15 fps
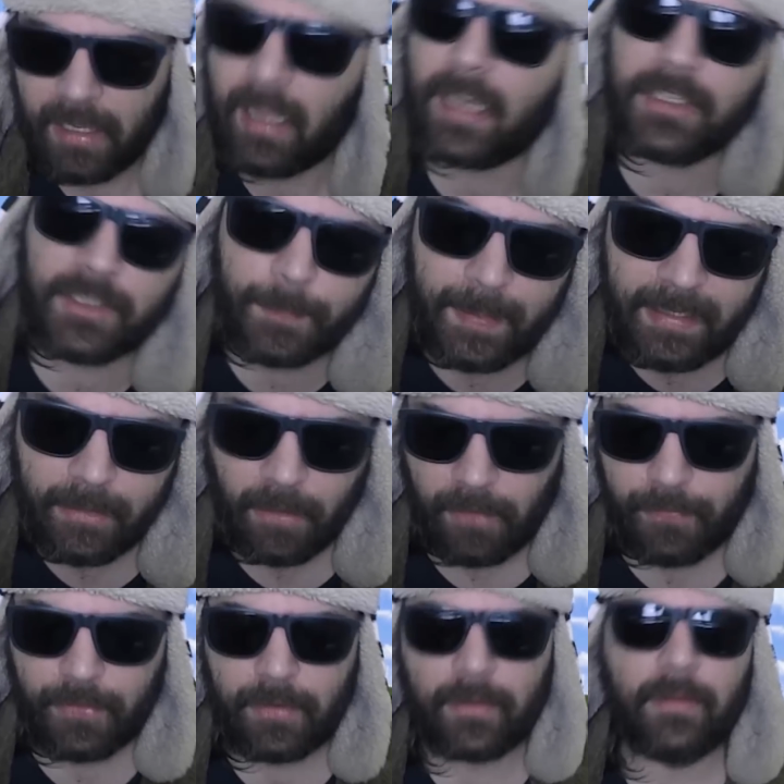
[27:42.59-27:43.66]
I speak
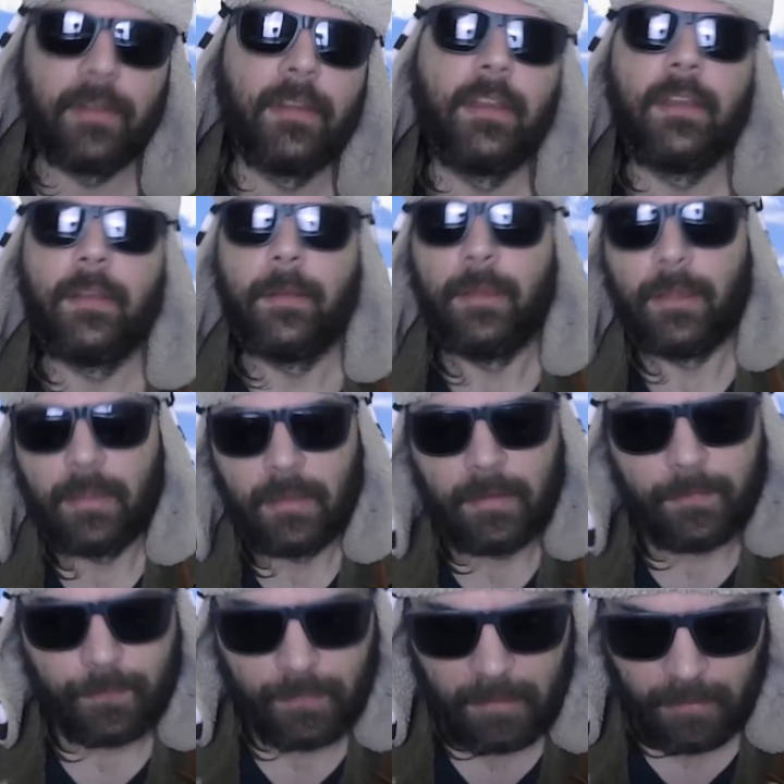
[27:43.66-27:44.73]
often
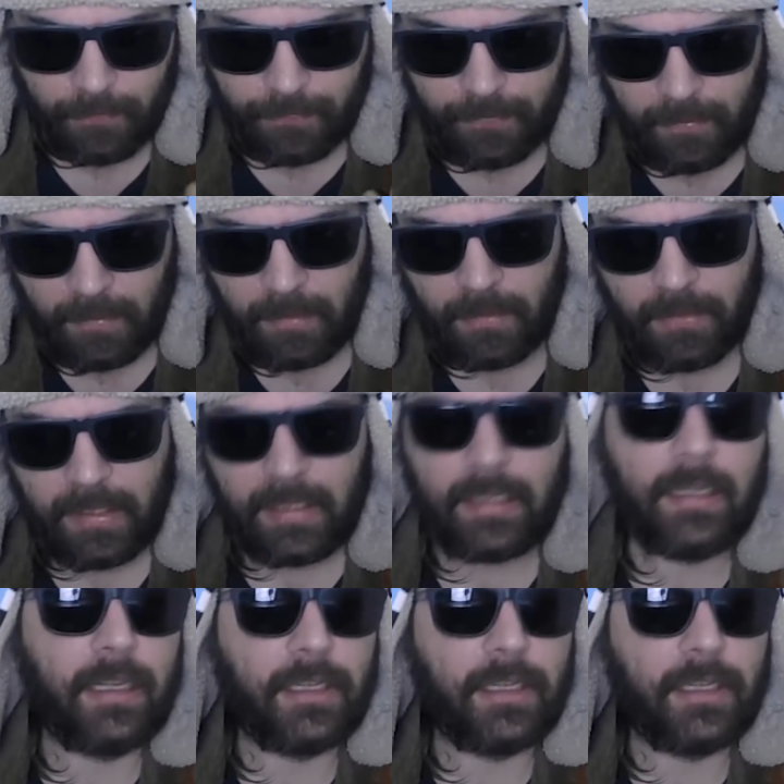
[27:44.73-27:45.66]
of the